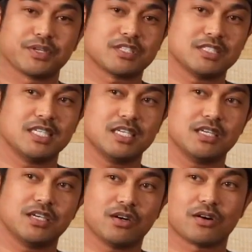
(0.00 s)
So it's
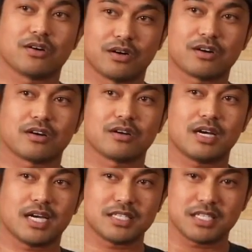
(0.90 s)

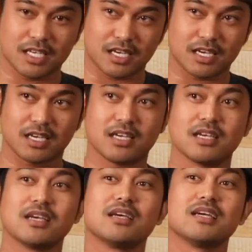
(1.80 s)

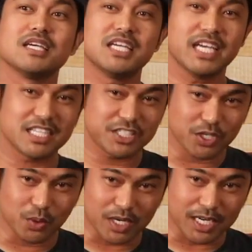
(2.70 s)

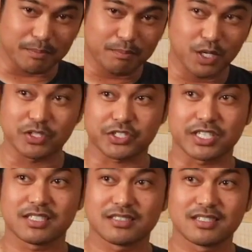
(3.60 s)
DerrickEngoy
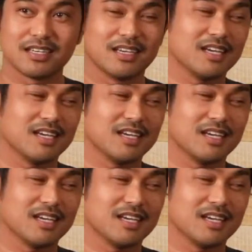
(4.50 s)
Poetry.